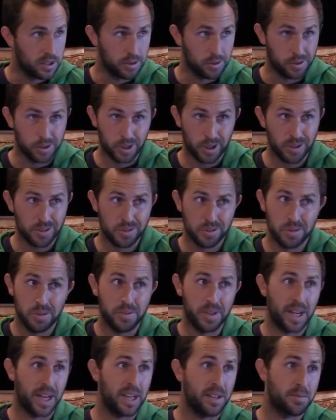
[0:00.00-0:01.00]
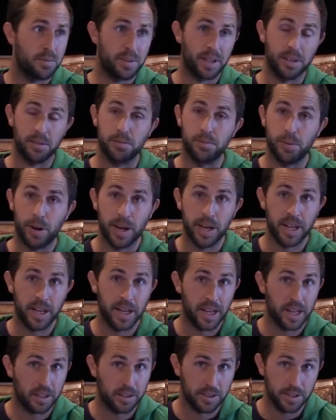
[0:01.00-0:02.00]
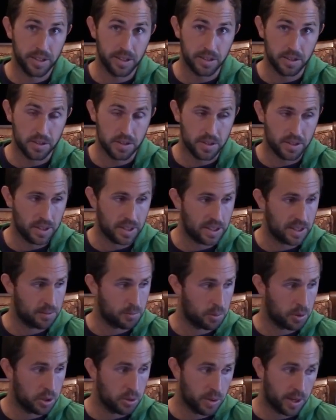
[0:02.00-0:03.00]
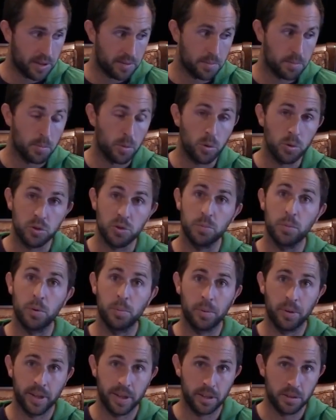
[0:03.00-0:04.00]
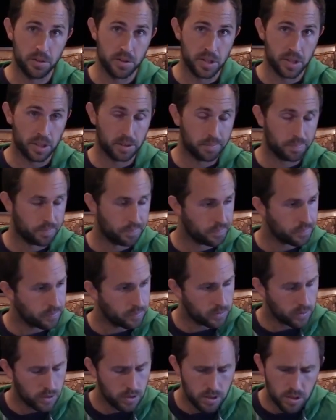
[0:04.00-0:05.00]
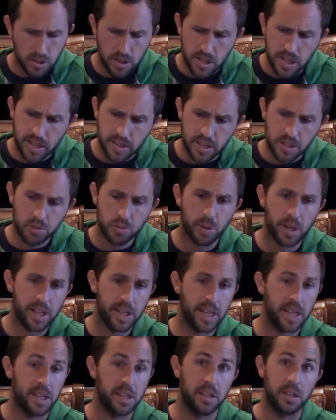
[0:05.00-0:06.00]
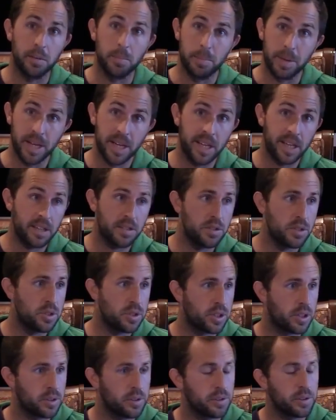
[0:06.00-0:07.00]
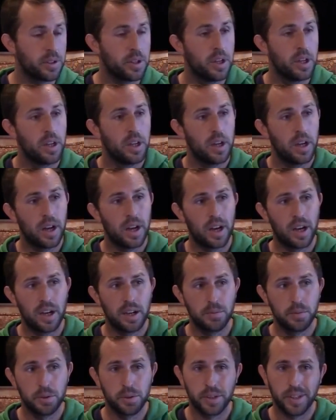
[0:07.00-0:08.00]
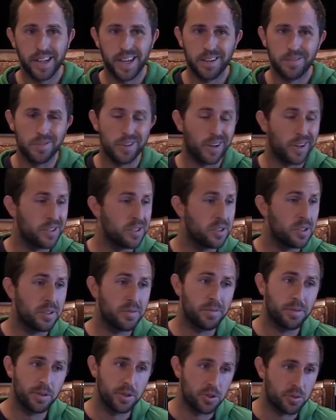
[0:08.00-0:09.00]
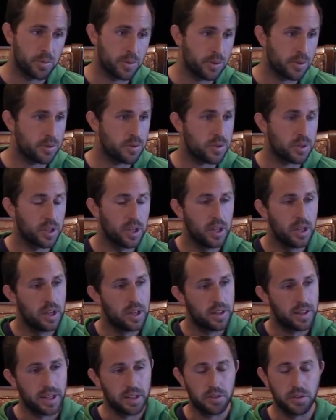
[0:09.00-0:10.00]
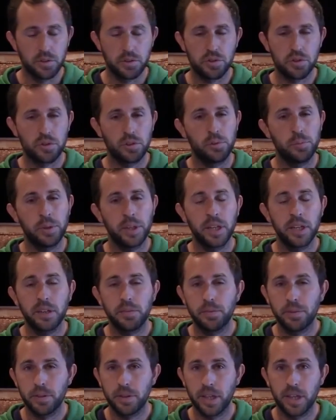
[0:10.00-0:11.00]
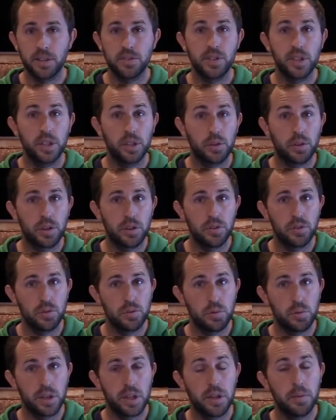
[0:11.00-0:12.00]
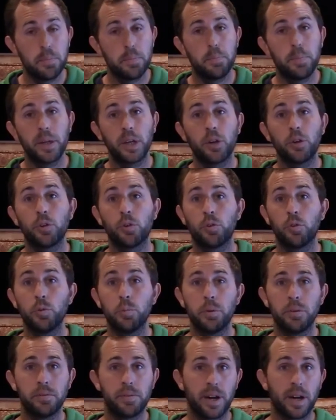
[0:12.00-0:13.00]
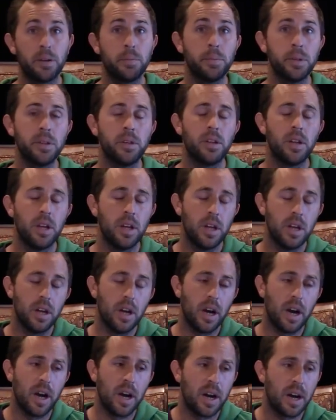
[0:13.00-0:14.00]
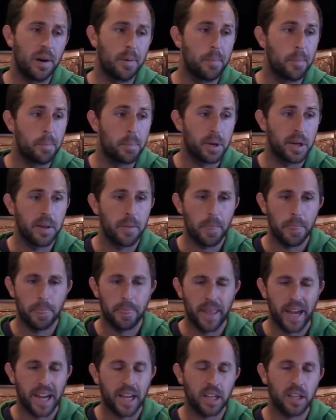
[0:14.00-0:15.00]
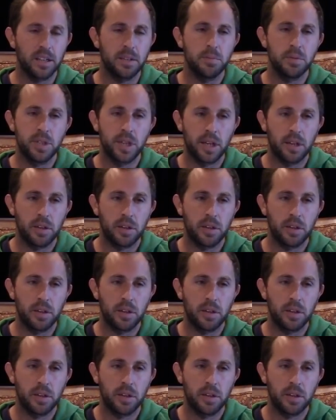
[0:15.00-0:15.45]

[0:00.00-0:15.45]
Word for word: You could also even have like Friday night clinics um, where you have multiple players there, and this way they can compete against each other. Um, you can have tons of different drills. Like, there's so many different things that you can do in a bigger group environment. Um, but that comes